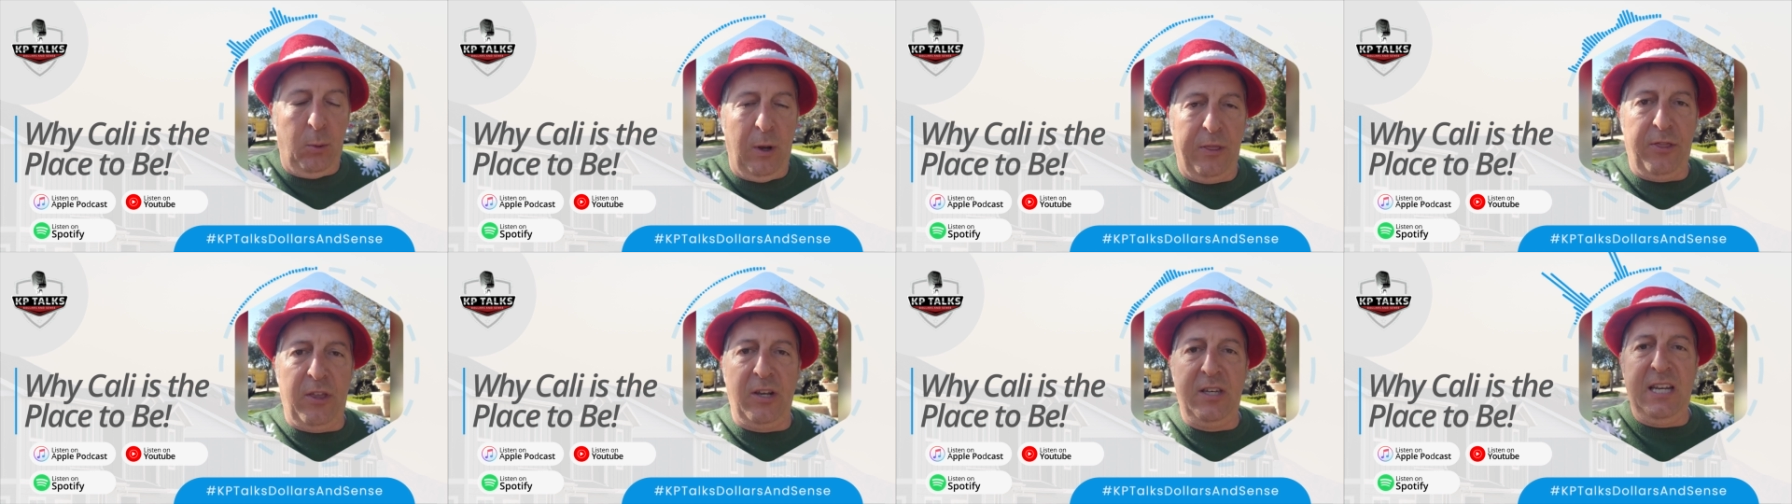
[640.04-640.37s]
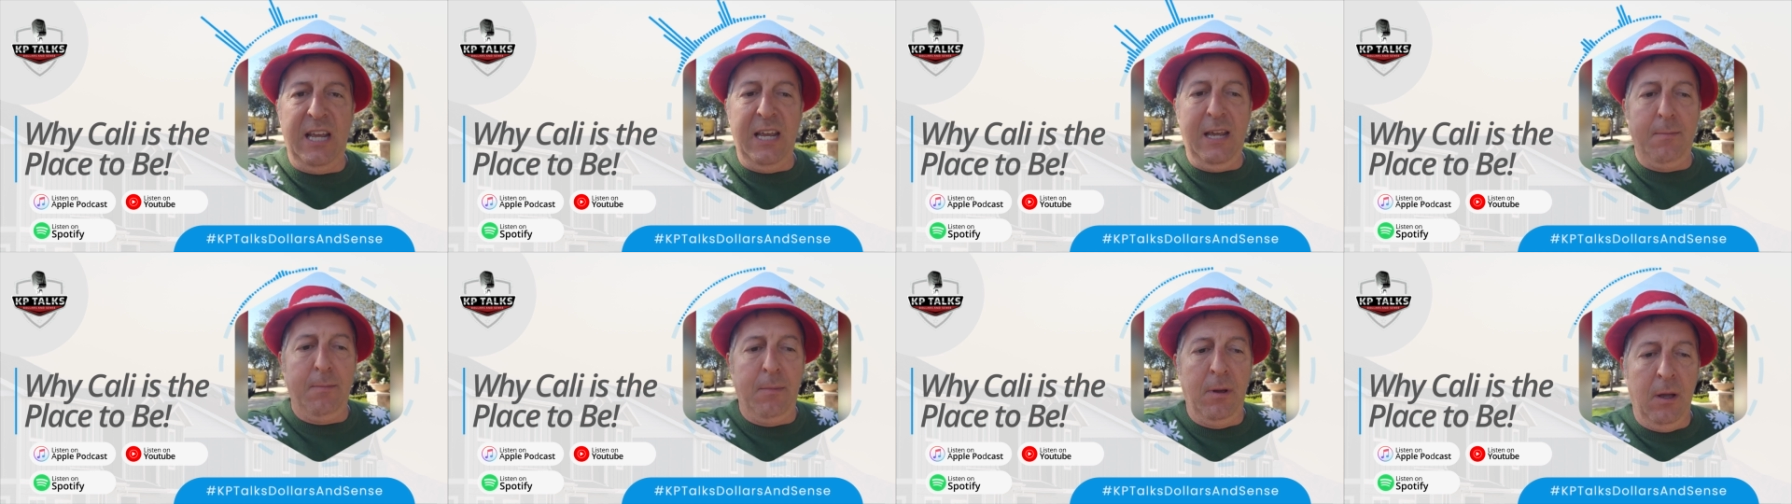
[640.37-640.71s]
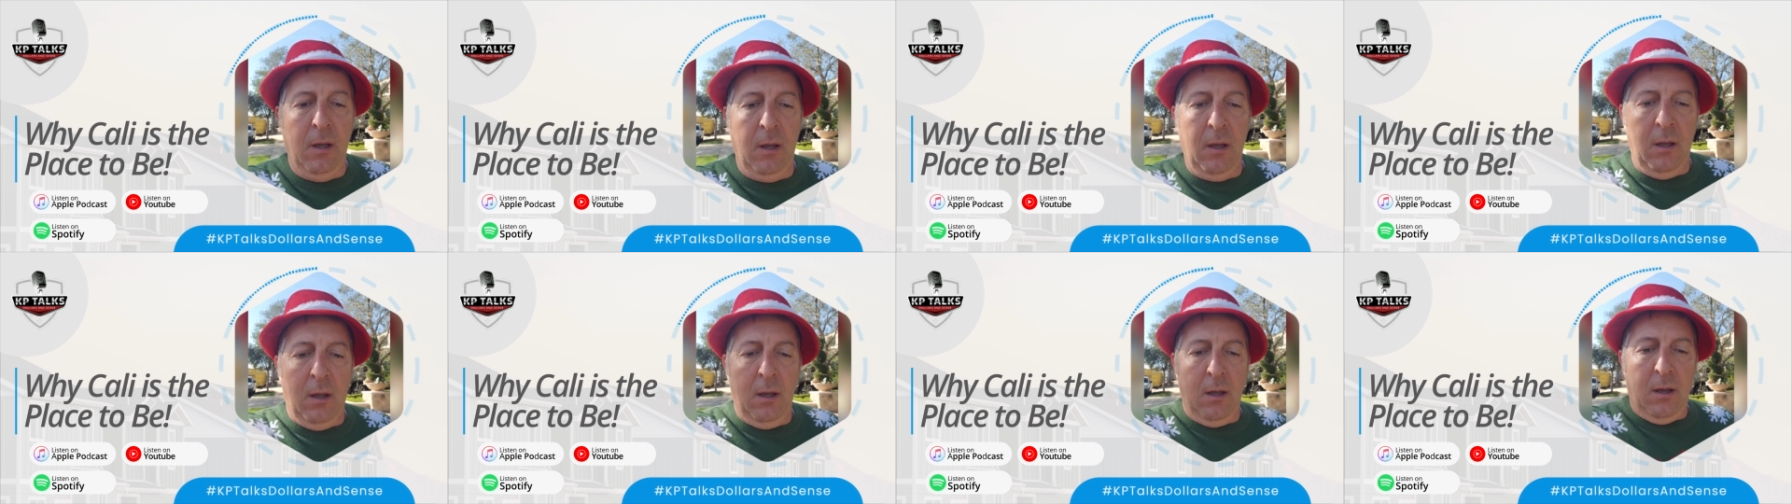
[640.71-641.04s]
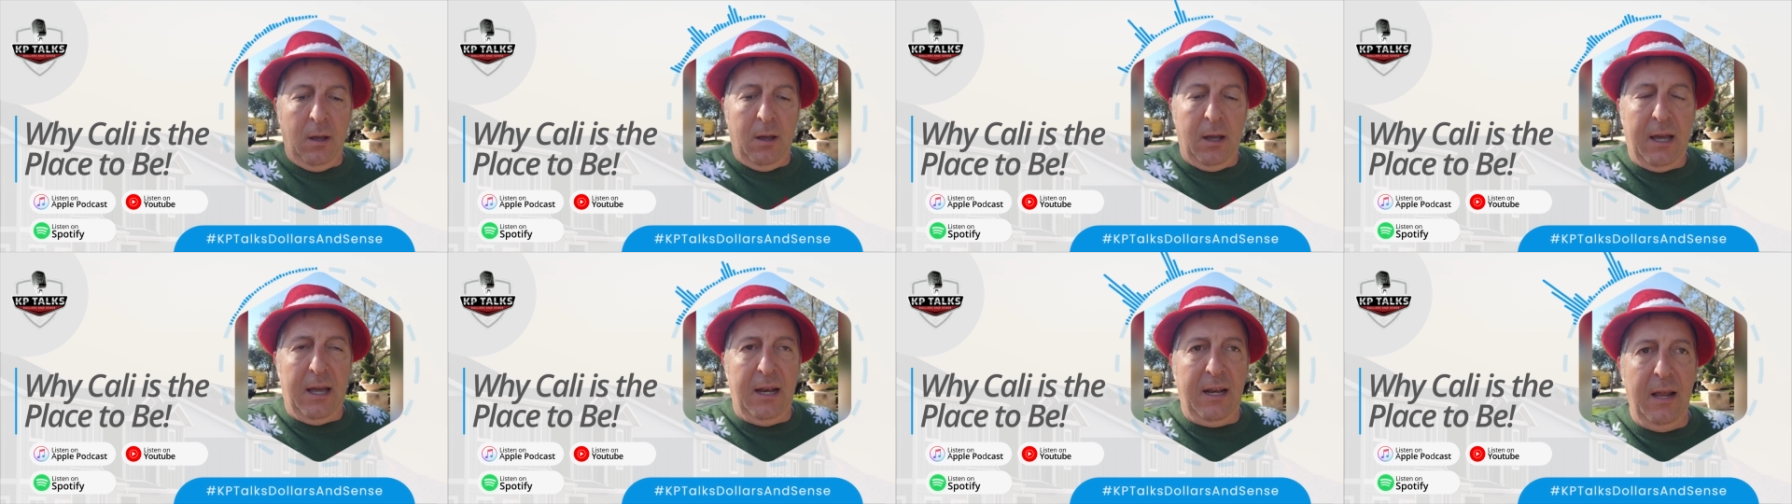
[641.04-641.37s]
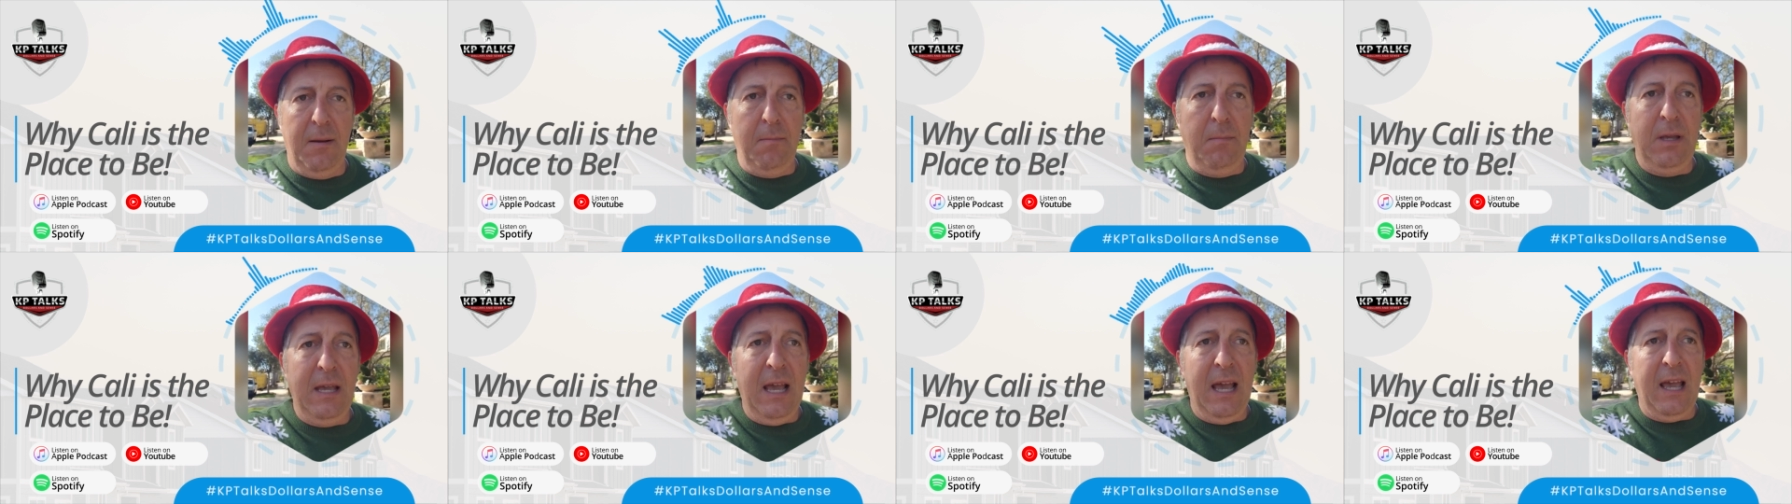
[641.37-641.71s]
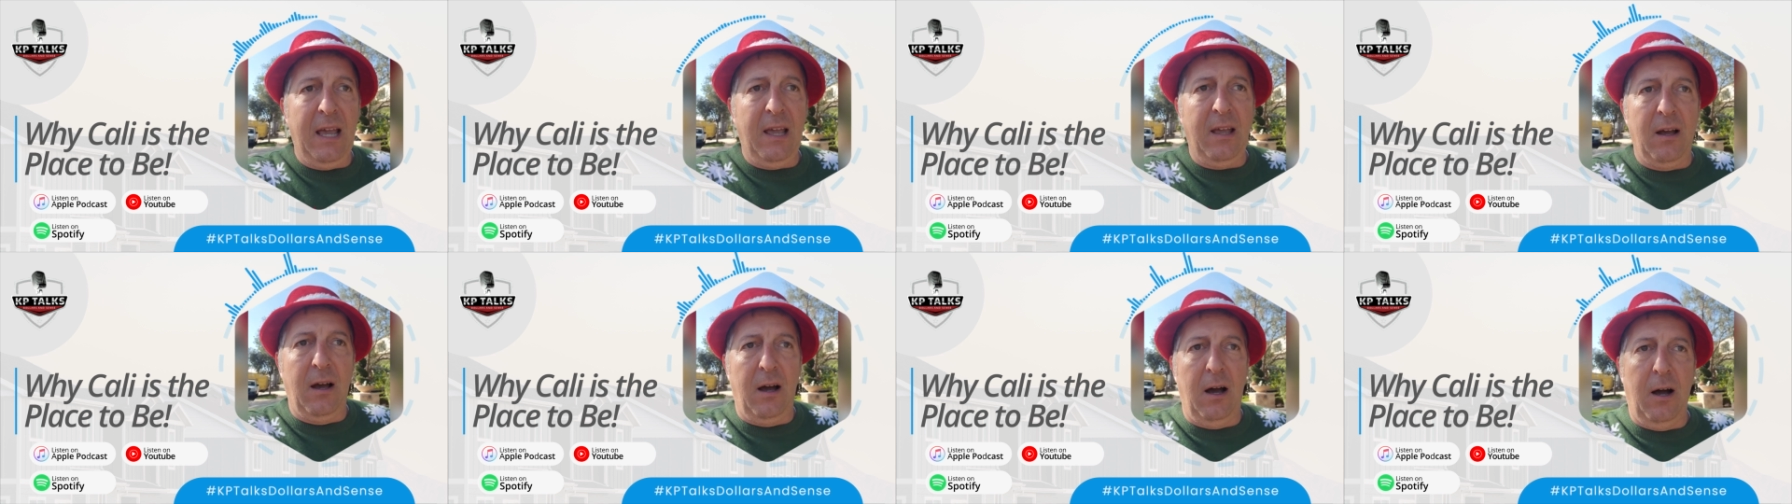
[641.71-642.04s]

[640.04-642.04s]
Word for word: with the team at NBA.